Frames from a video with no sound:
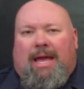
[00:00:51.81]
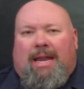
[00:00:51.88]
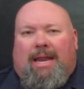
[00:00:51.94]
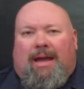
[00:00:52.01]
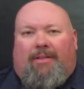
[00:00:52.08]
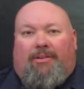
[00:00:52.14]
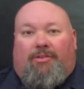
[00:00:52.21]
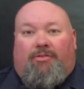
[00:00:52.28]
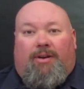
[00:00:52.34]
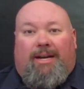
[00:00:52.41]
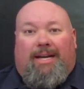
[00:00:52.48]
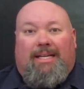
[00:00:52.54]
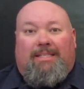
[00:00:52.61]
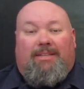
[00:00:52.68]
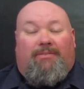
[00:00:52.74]
Now, the
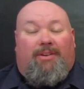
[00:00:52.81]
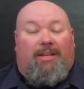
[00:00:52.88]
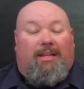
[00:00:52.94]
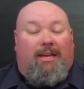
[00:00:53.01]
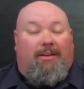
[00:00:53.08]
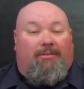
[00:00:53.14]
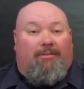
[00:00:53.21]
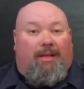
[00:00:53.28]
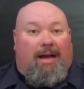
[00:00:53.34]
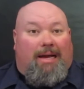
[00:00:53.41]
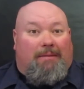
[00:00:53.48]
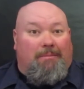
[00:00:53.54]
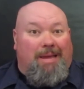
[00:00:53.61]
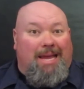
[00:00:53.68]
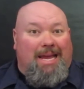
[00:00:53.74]
trick is, if you live
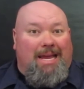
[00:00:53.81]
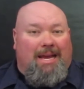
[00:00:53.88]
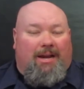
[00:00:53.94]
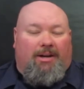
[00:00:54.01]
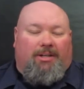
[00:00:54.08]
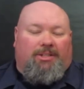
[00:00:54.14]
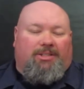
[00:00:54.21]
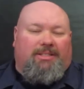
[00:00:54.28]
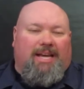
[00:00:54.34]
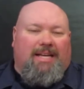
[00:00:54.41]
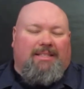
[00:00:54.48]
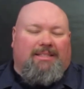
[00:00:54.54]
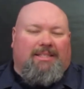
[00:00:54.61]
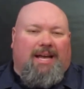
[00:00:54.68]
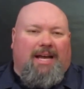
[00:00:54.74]
like me here
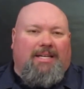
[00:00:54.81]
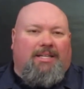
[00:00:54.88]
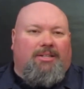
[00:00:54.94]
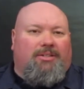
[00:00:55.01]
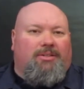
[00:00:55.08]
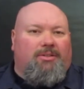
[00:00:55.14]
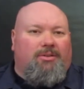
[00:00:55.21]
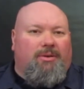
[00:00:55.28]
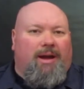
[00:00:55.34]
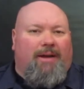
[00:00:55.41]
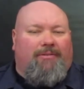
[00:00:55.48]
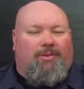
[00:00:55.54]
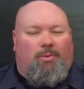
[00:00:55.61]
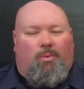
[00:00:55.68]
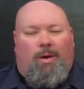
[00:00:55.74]
stateside, you do
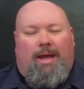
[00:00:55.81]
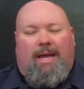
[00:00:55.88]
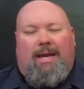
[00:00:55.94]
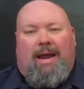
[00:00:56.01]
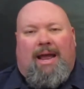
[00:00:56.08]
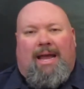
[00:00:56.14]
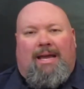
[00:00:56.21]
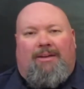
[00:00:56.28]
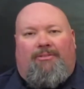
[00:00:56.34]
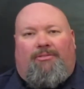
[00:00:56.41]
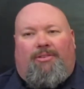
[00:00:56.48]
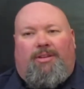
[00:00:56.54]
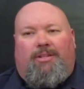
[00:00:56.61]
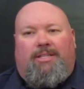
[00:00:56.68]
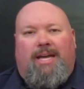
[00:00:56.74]
have to wait a
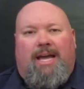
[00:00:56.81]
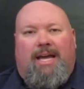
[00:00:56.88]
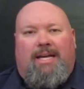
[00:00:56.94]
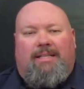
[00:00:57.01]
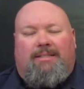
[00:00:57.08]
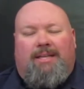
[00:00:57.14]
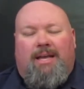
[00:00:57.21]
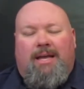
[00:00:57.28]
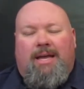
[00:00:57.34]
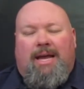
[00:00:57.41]
handful of days,